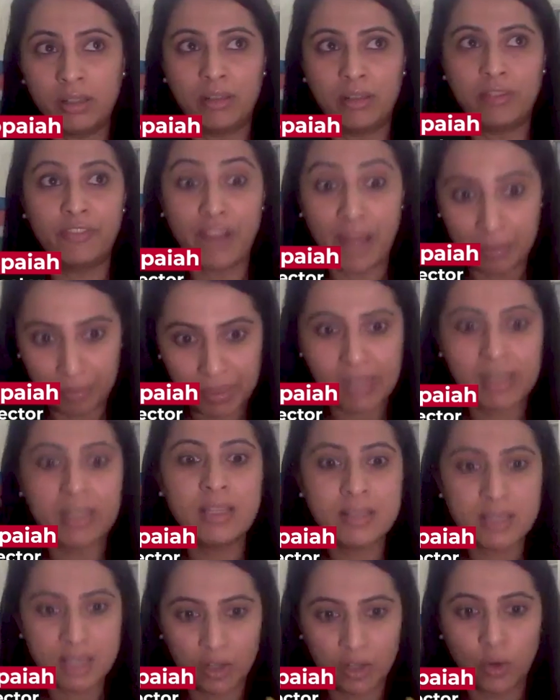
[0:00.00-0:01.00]

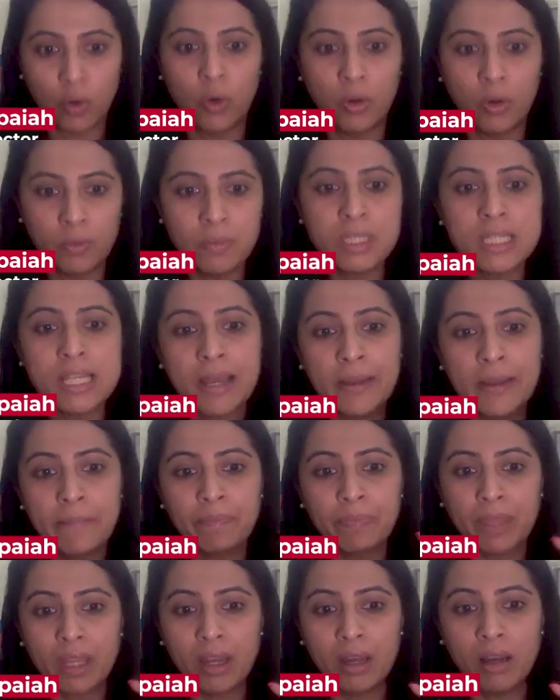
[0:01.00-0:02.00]
families and homes,
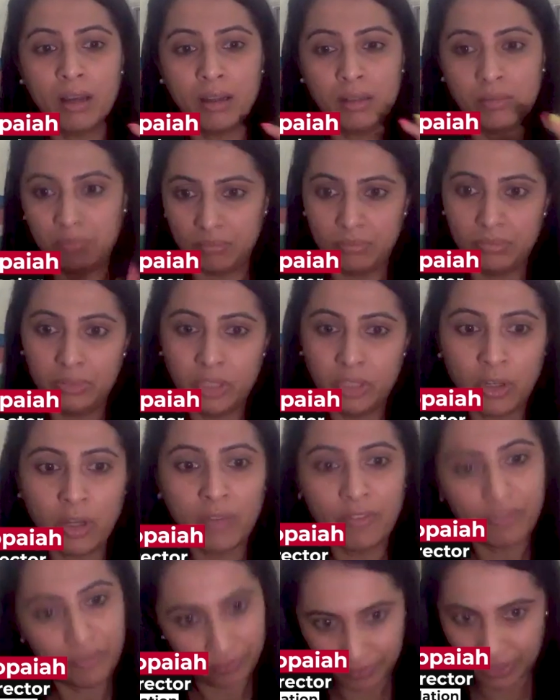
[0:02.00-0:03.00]

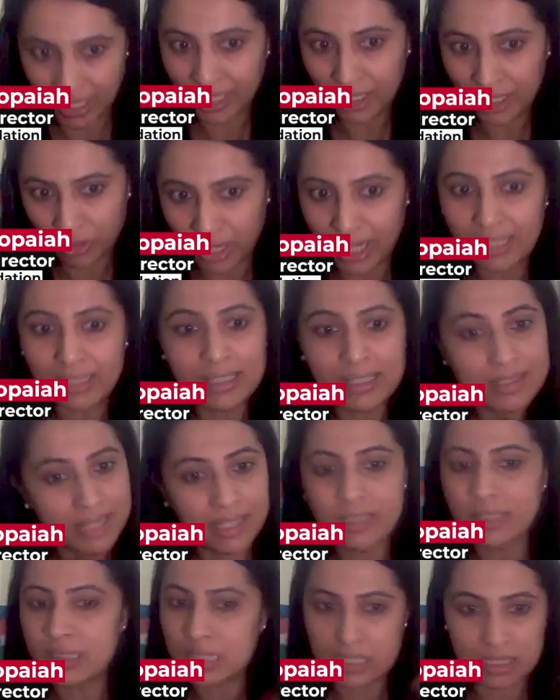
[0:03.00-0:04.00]
like you rightly said,
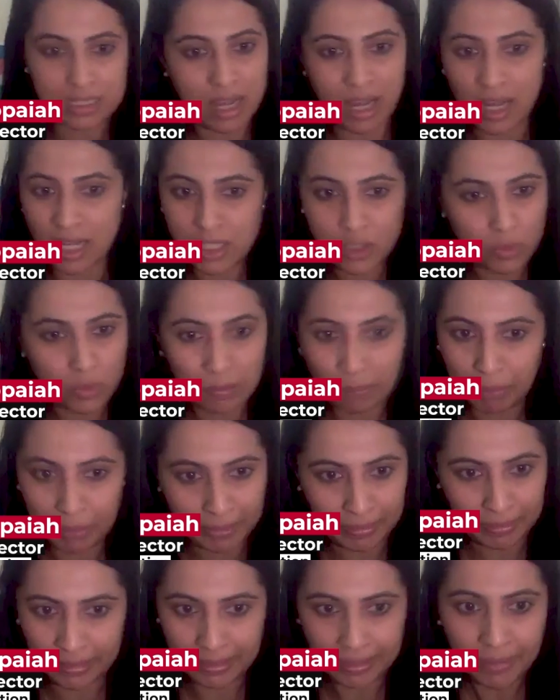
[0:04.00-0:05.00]
it starts with
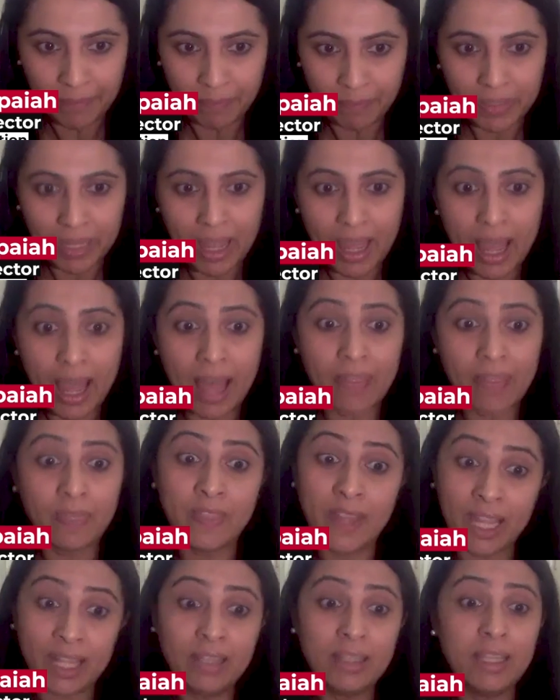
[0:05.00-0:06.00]
pity, and
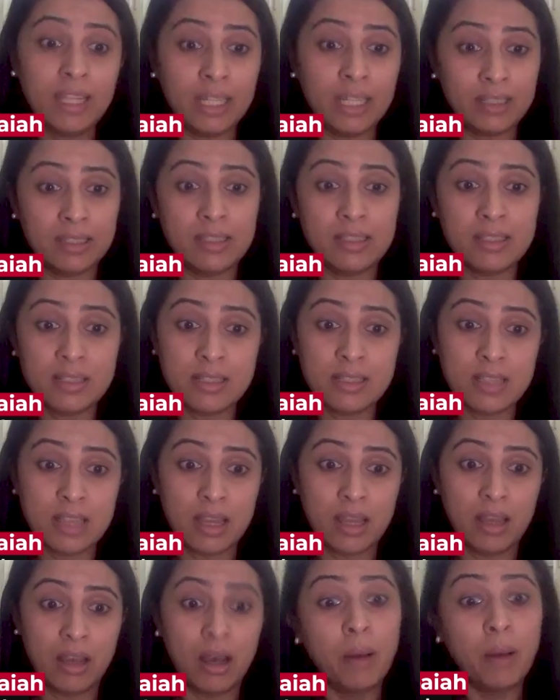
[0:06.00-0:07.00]
then it is
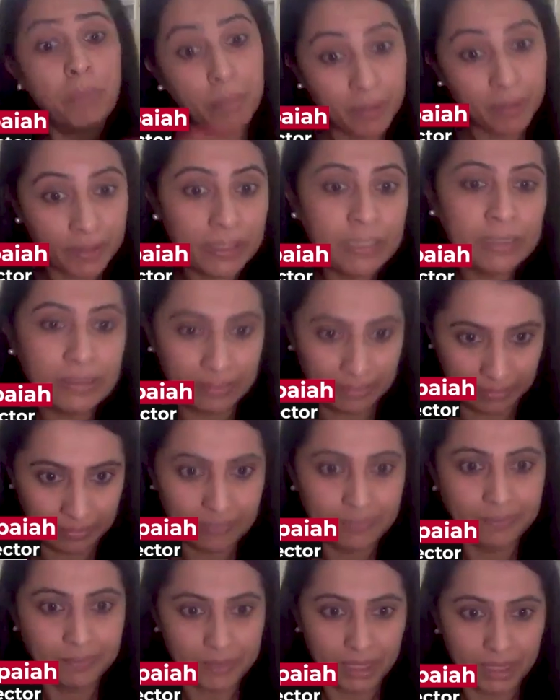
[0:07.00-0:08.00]
a burden.
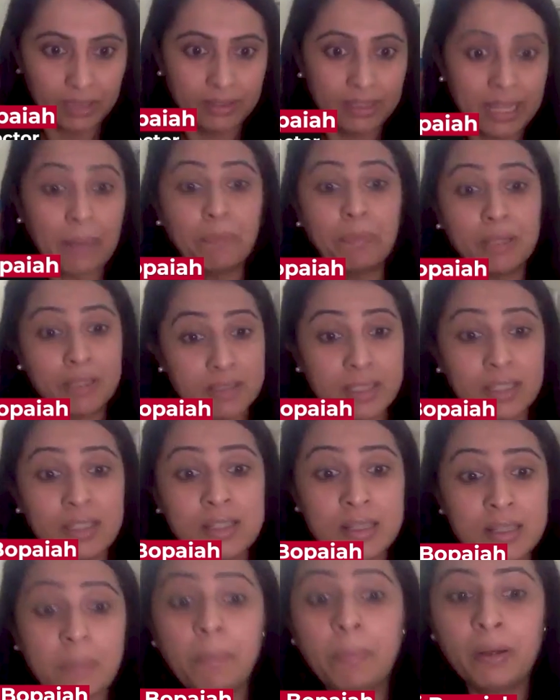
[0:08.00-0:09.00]
That person is
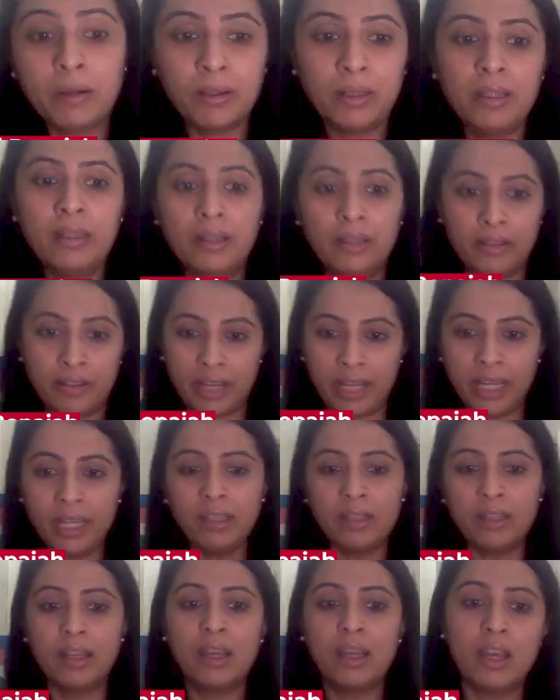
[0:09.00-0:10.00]
a burden, right?
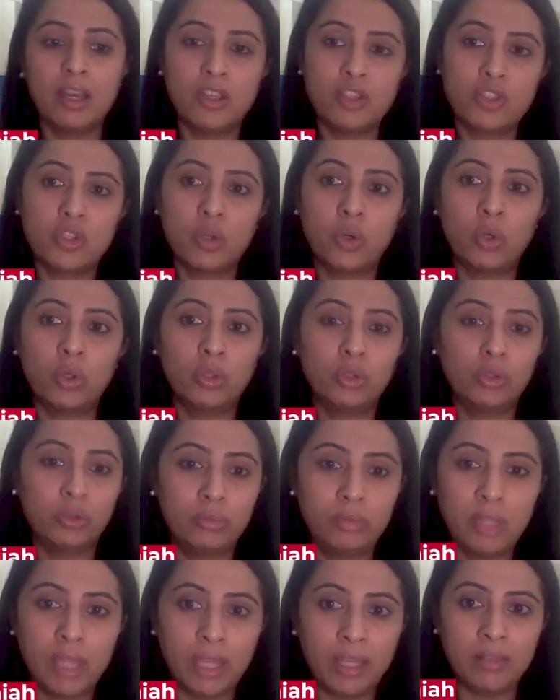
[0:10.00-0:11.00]
So
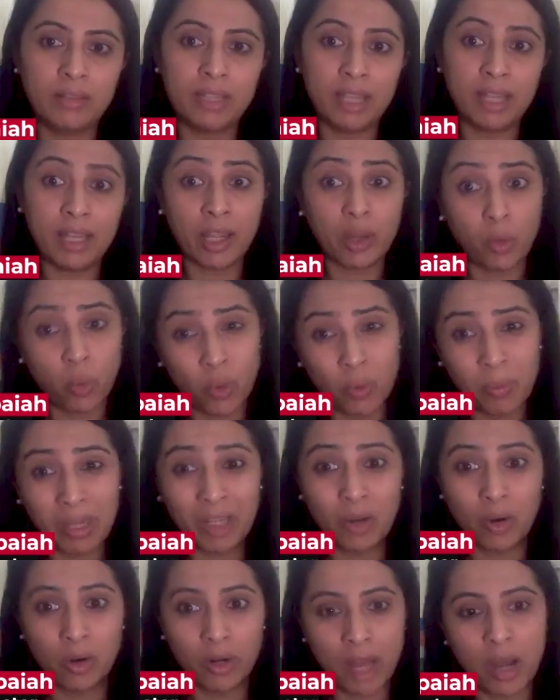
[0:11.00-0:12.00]
they're like, oh my
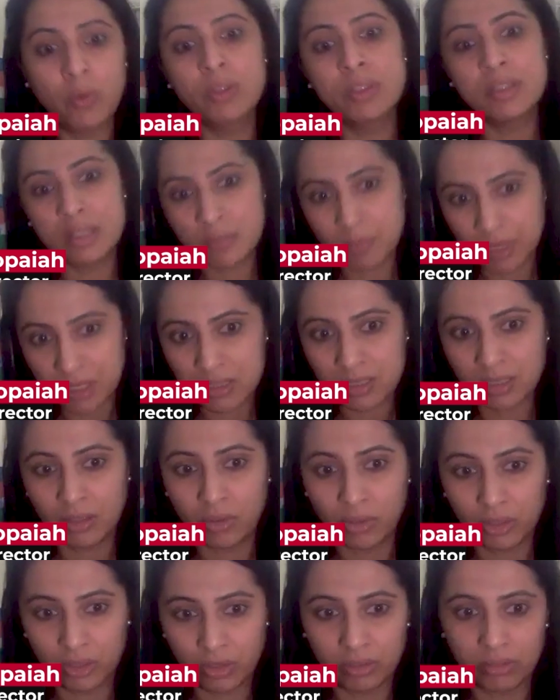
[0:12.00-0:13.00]
god, how is this person
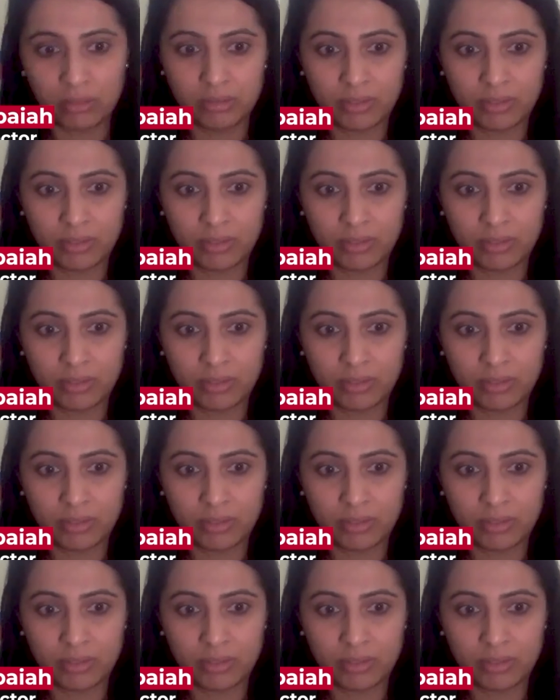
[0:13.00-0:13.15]
going to